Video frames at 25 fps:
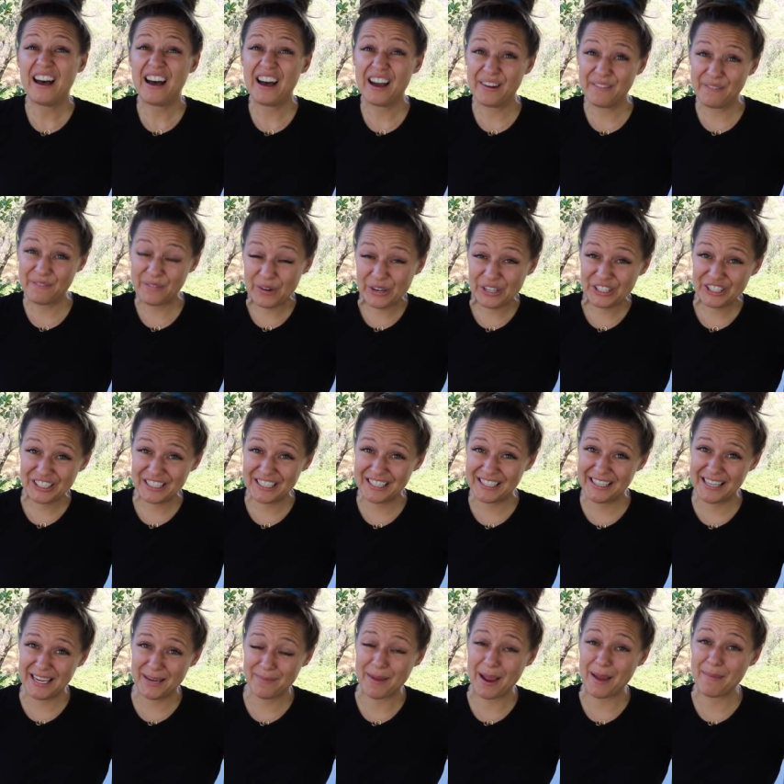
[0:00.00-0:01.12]

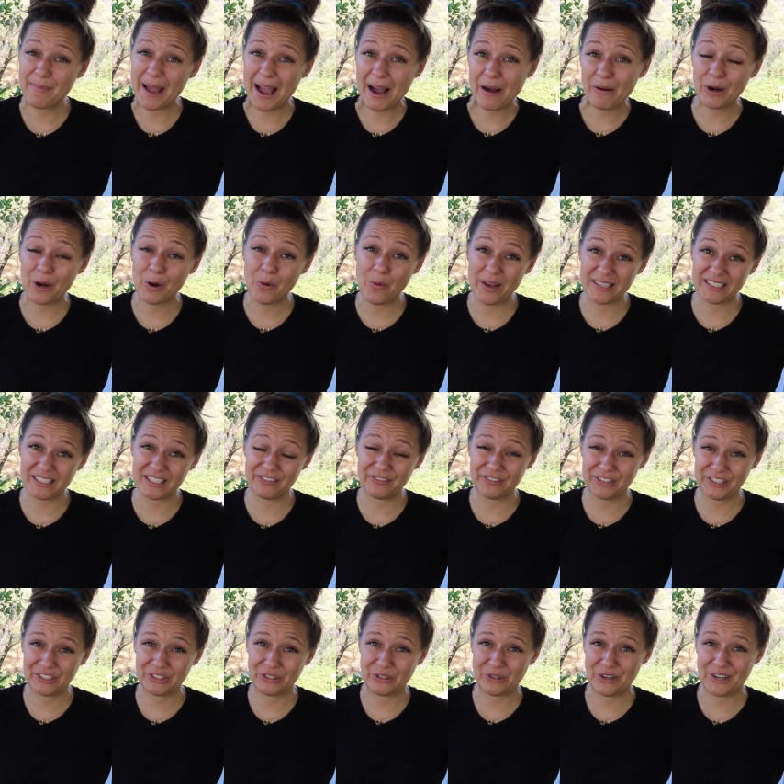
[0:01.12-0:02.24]
Unfortunately, my power wasn't
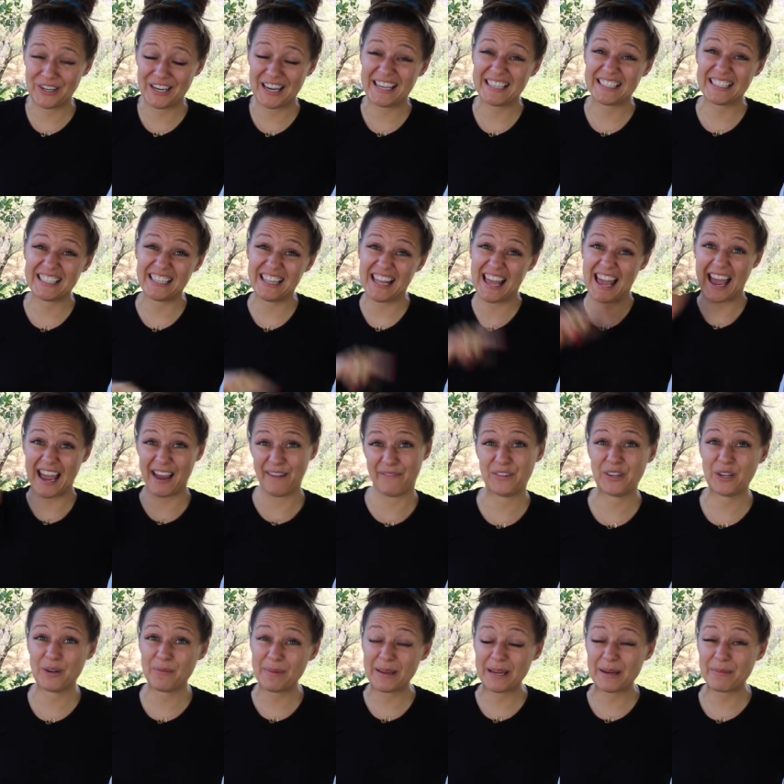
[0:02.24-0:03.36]
restored until
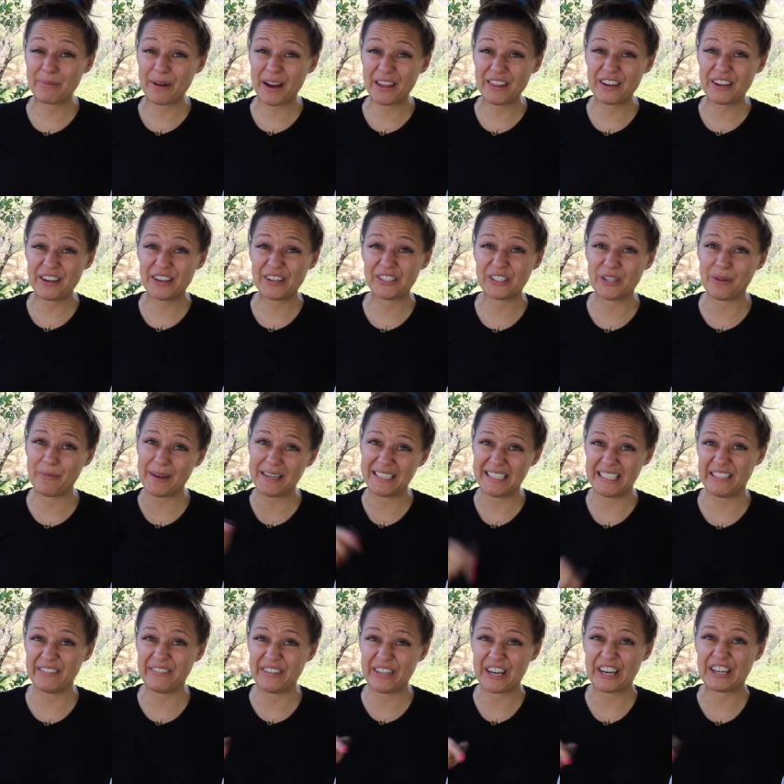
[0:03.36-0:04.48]
after Big Brother, so my
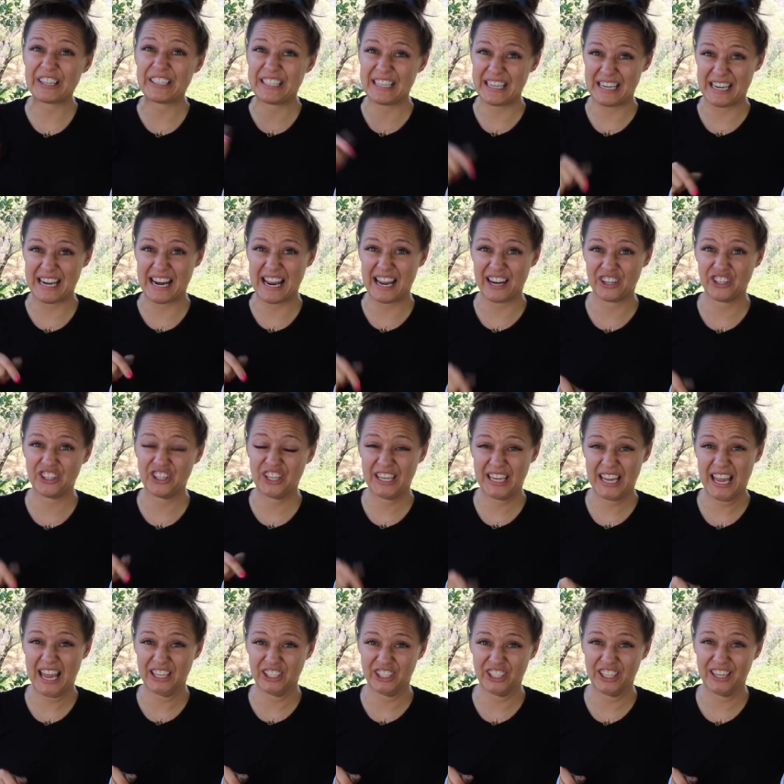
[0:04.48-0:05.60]
D V R didn't actually
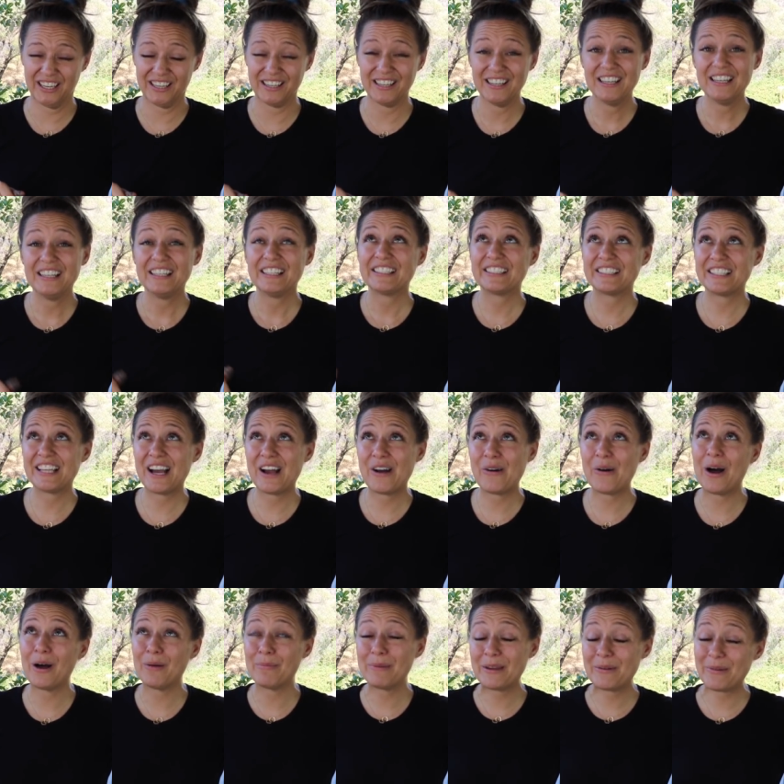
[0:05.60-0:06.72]
catch it. So
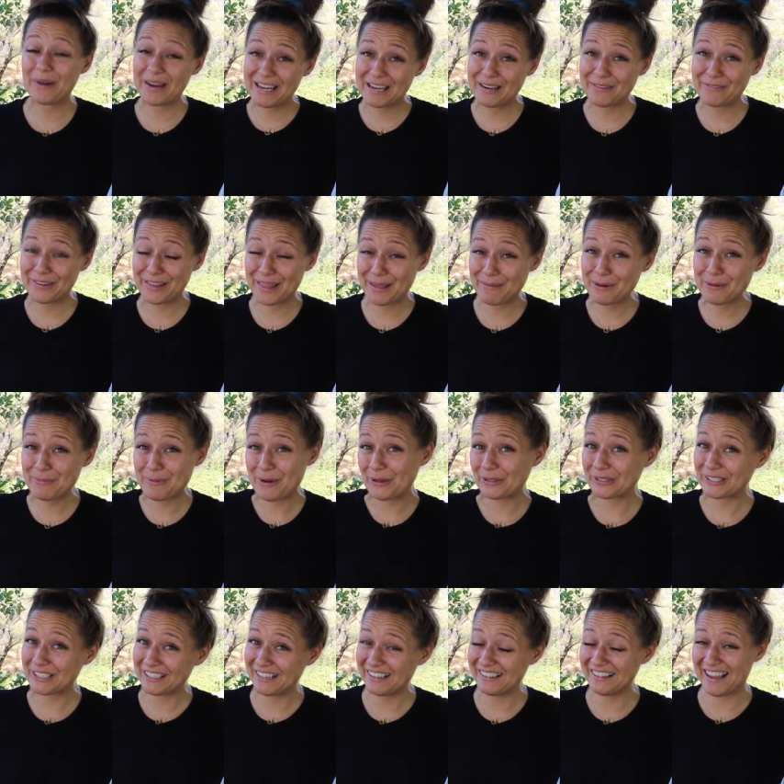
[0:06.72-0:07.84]
I'll be waiting for them to
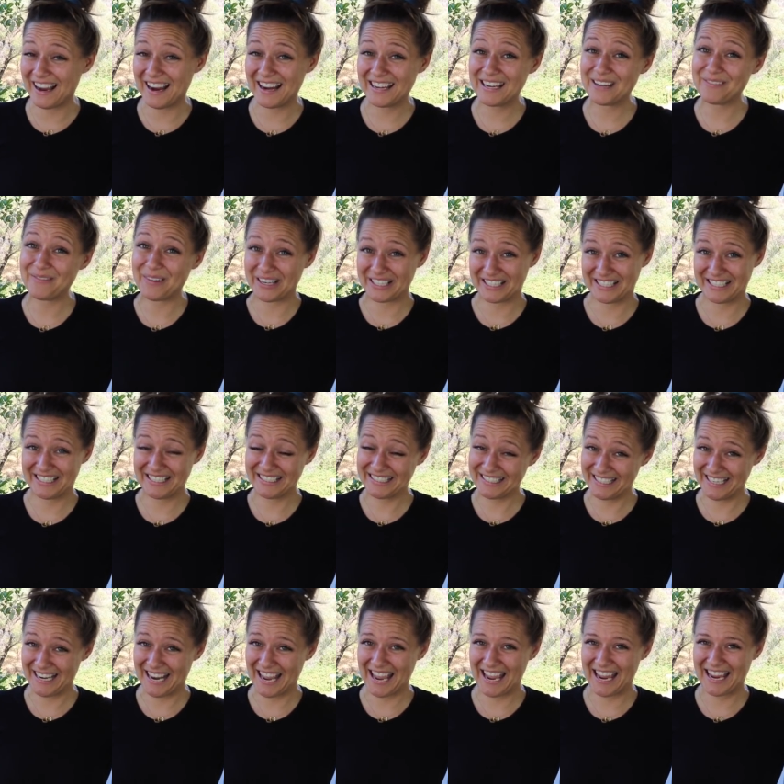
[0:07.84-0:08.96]
post it online and watching it
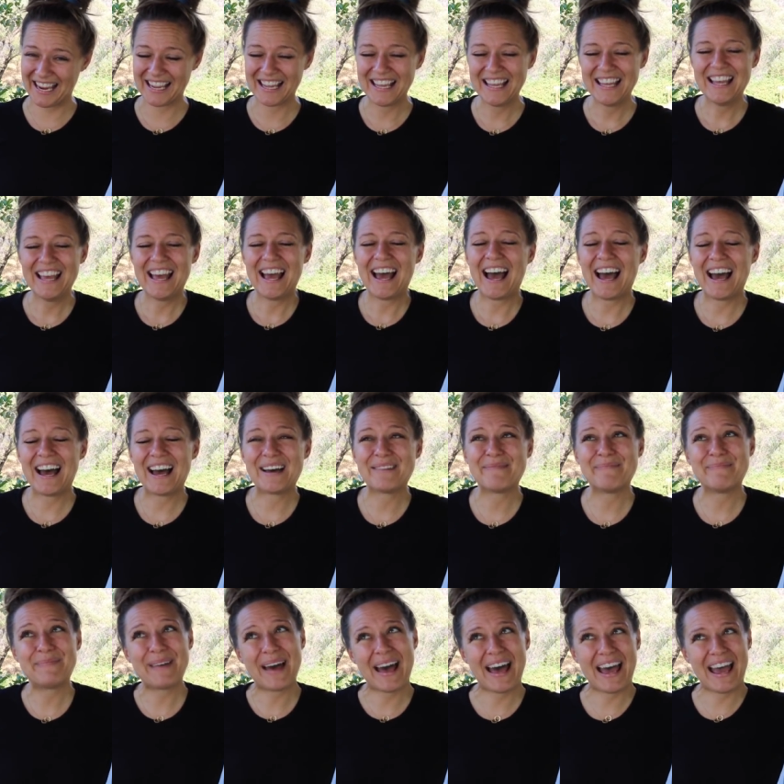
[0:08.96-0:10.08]
today,
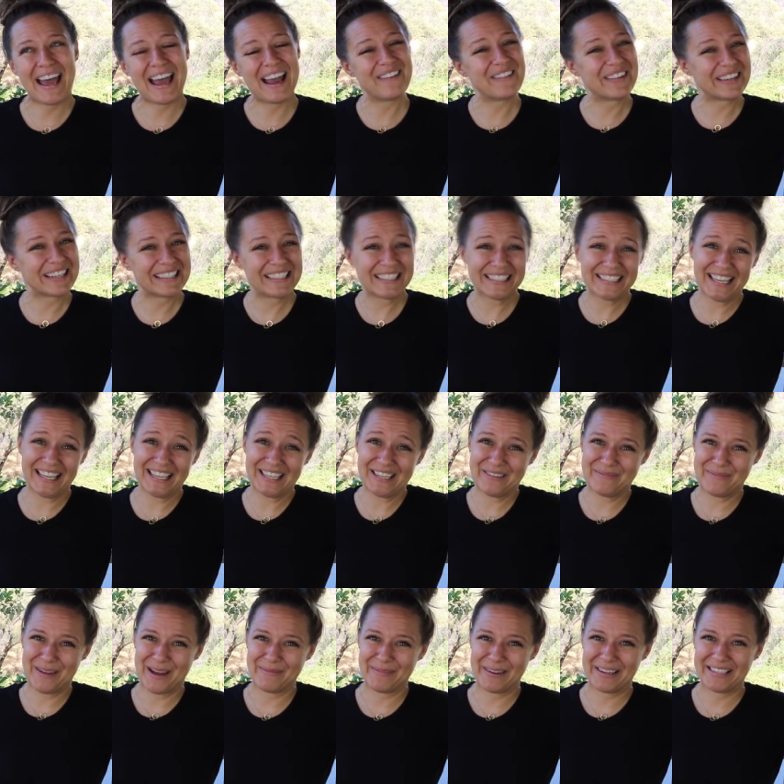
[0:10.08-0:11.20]
um, but I wanted to tell you
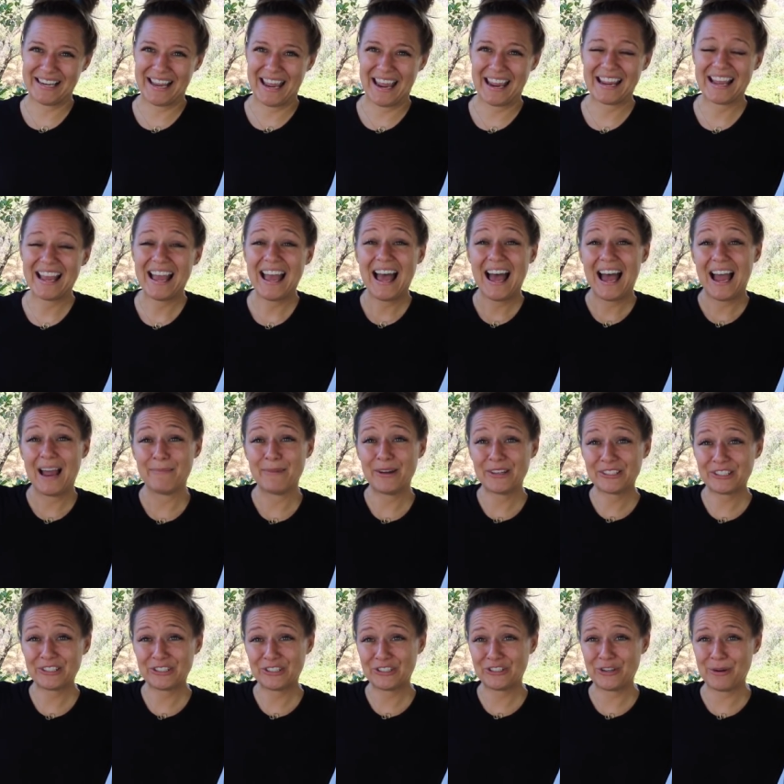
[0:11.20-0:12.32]
about my day. I'm
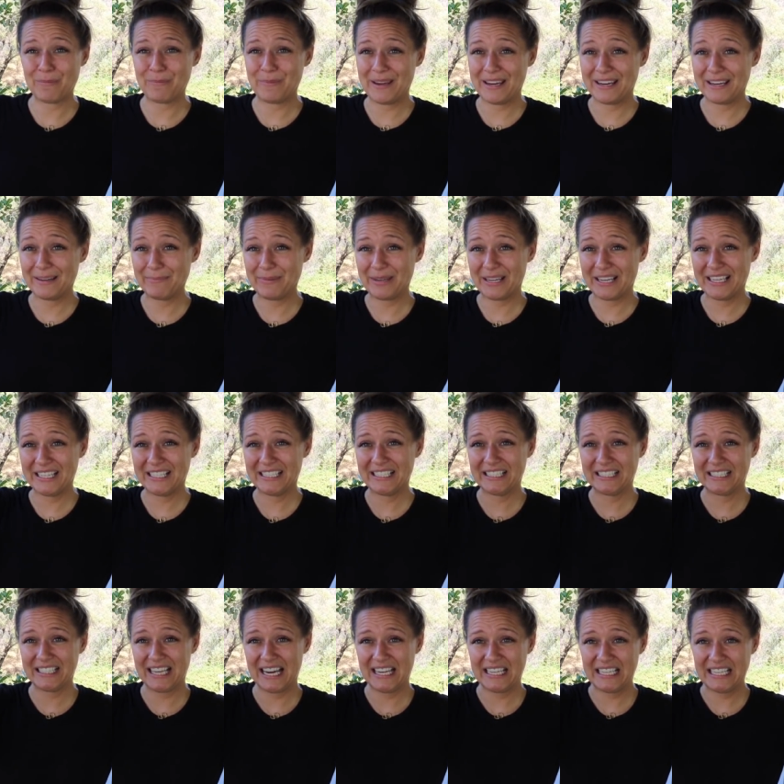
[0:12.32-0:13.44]
also stripping
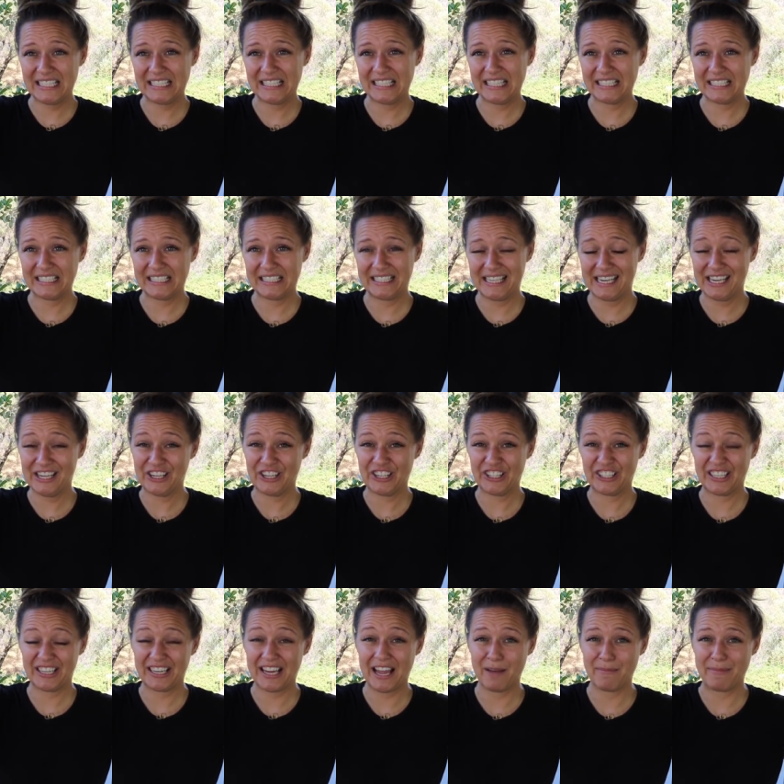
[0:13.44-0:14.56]
because I need this stinger
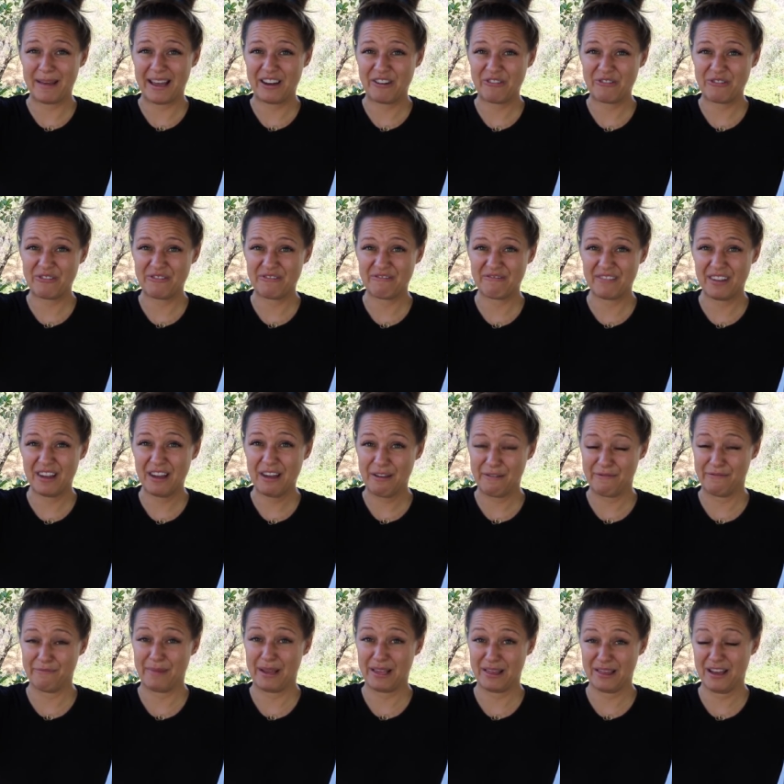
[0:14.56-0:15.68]
to come out
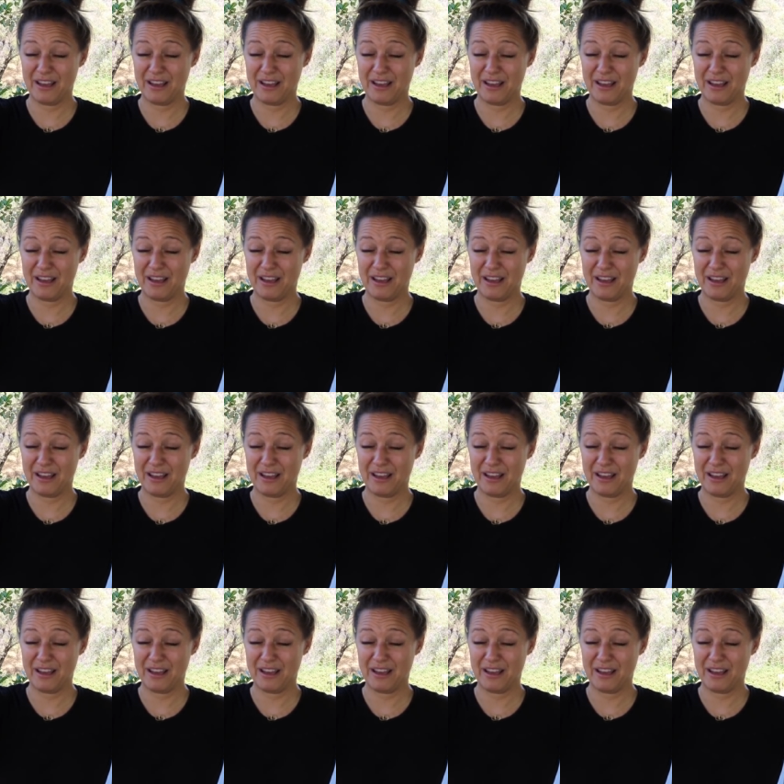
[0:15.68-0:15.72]
of my